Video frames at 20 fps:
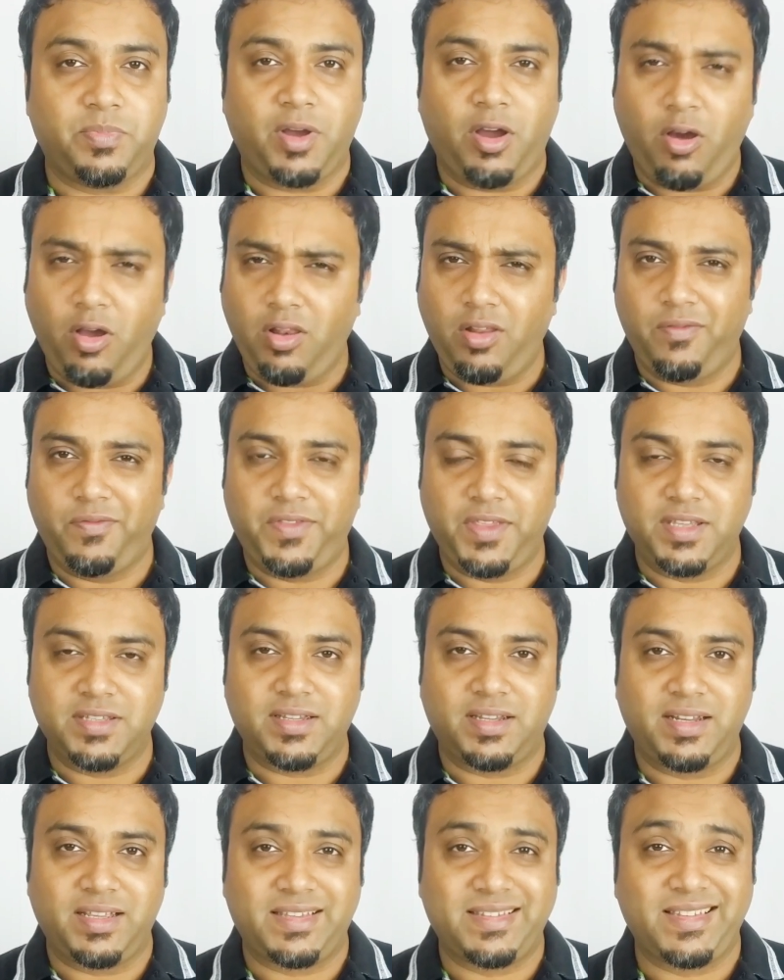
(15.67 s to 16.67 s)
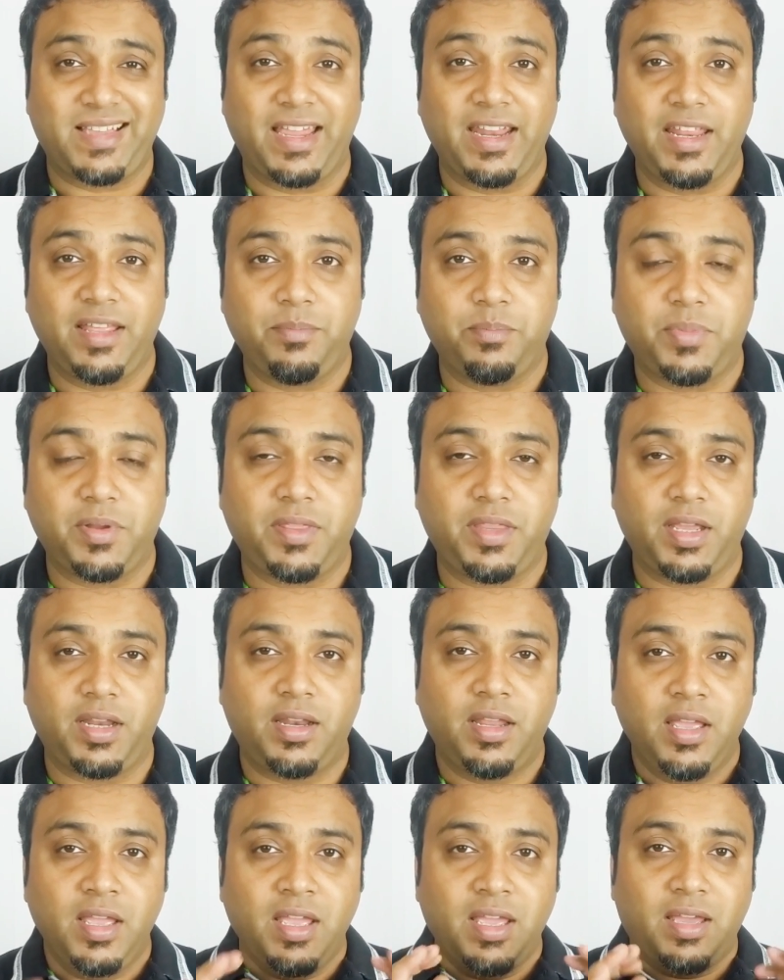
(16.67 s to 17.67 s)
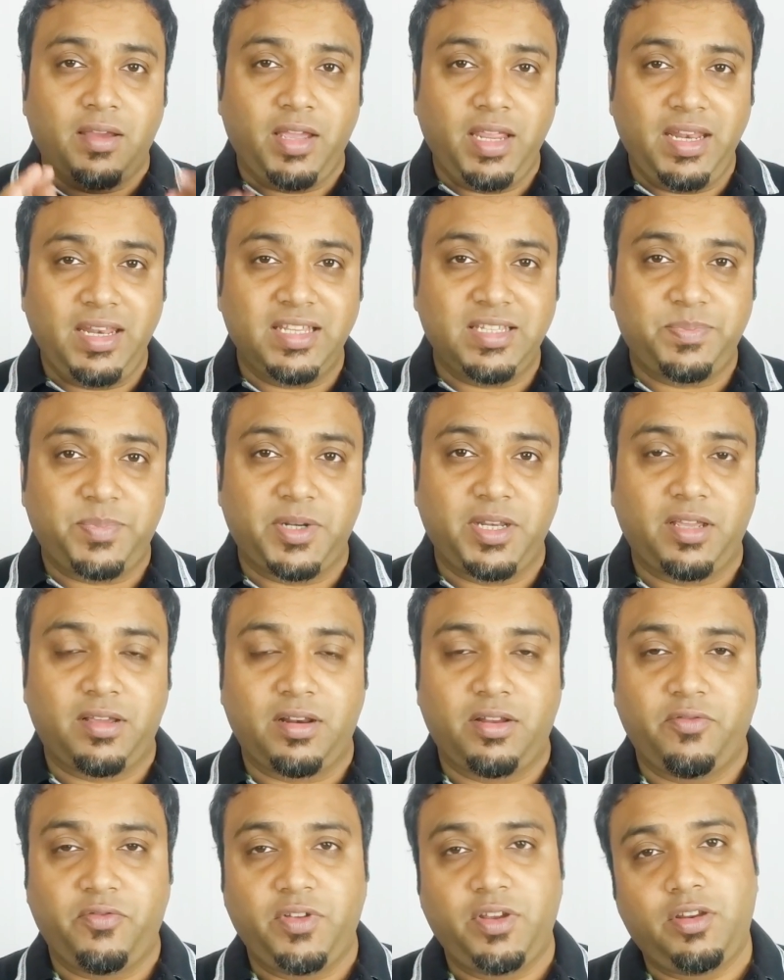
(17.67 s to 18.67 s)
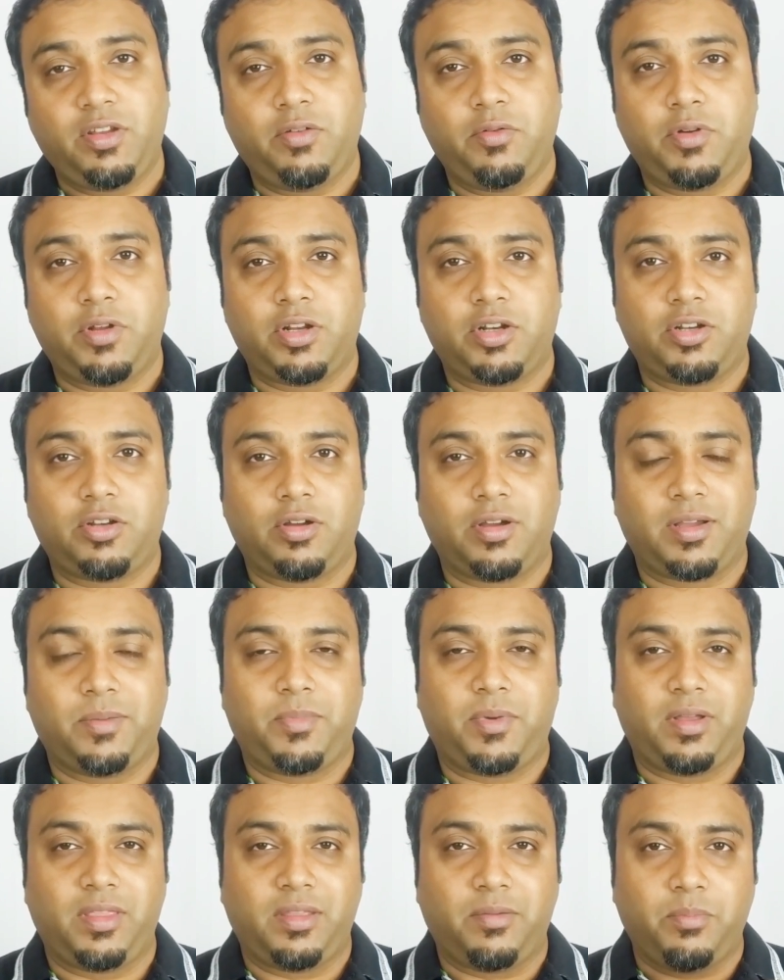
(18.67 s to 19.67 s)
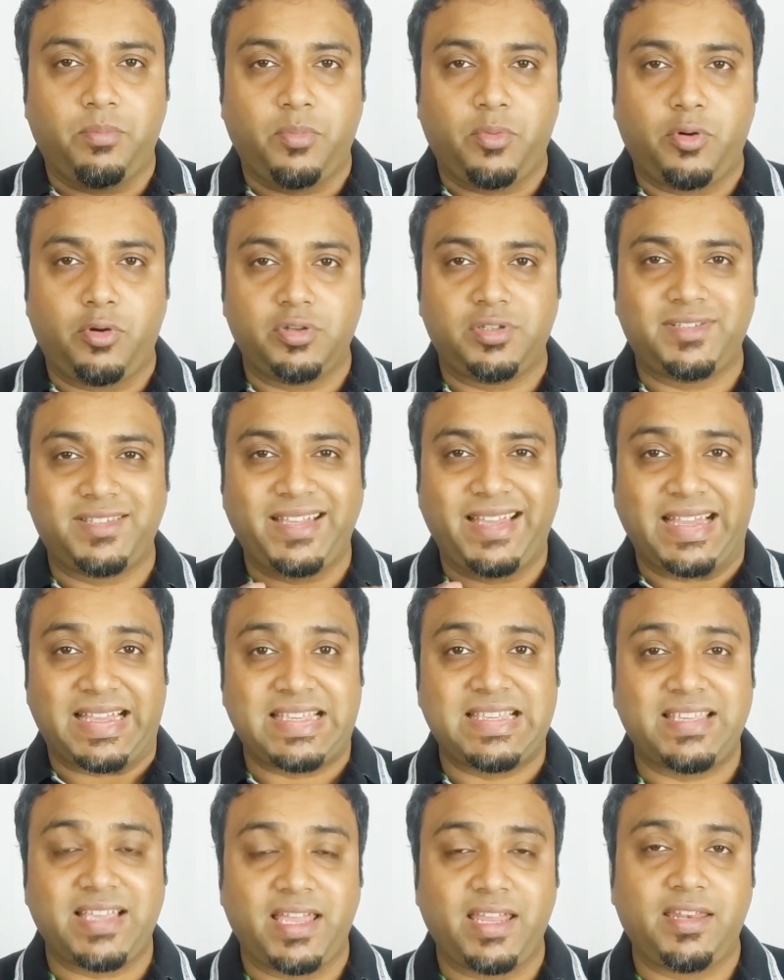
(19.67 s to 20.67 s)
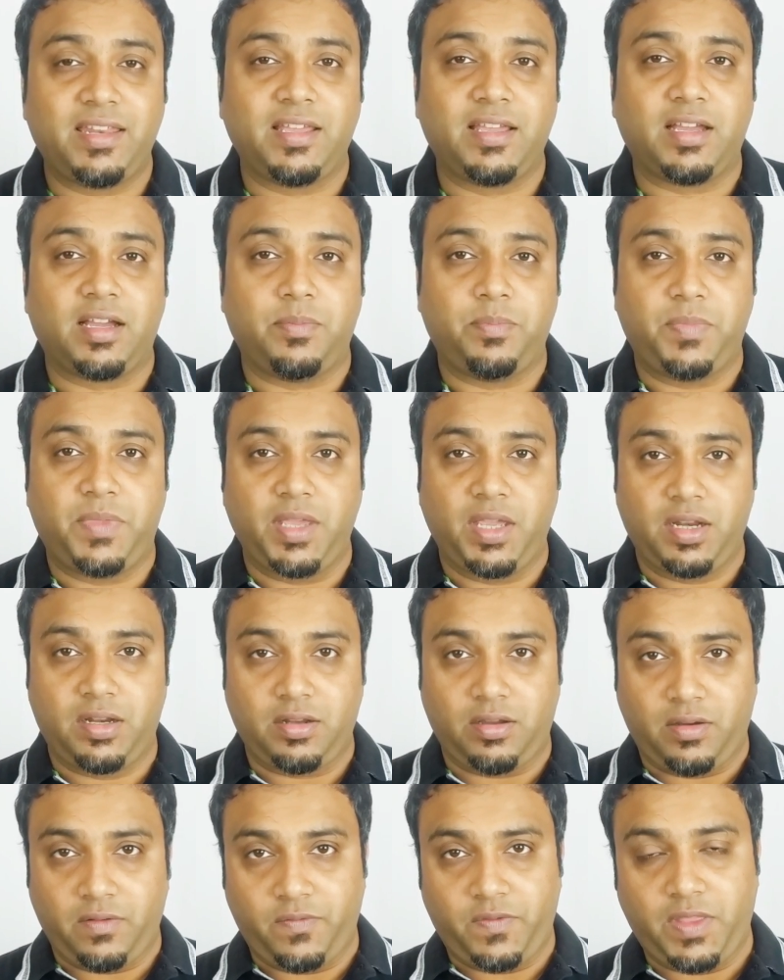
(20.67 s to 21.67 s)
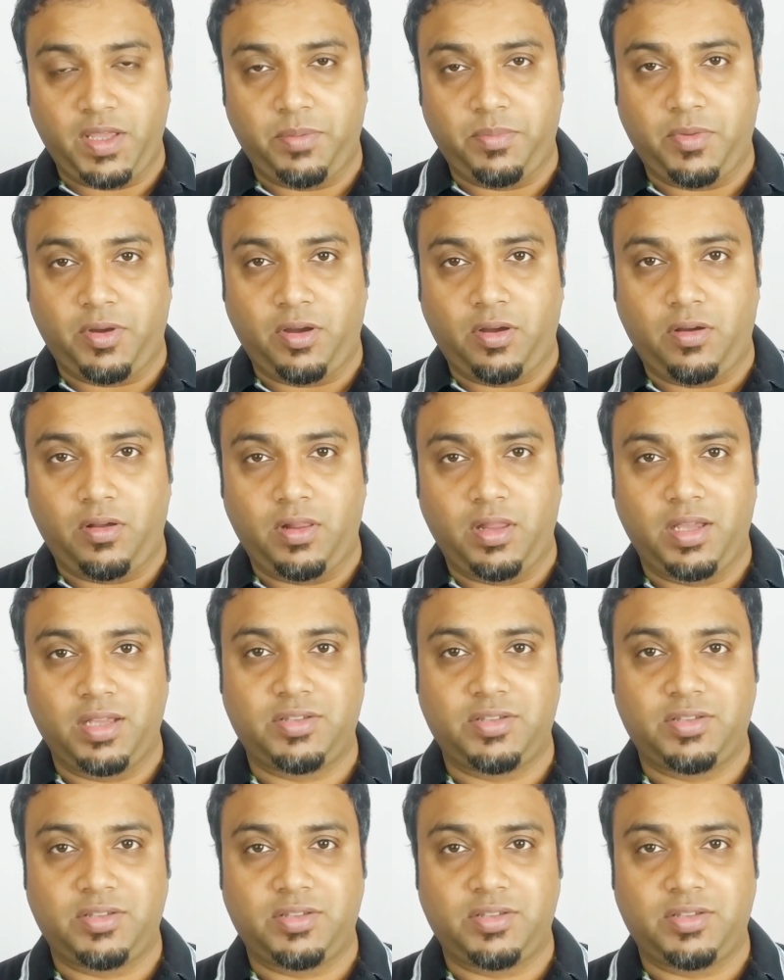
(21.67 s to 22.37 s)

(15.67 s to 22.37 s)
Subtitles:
All of these are exciting, but then in this particular video we're going to talk about the most exciting update of them all.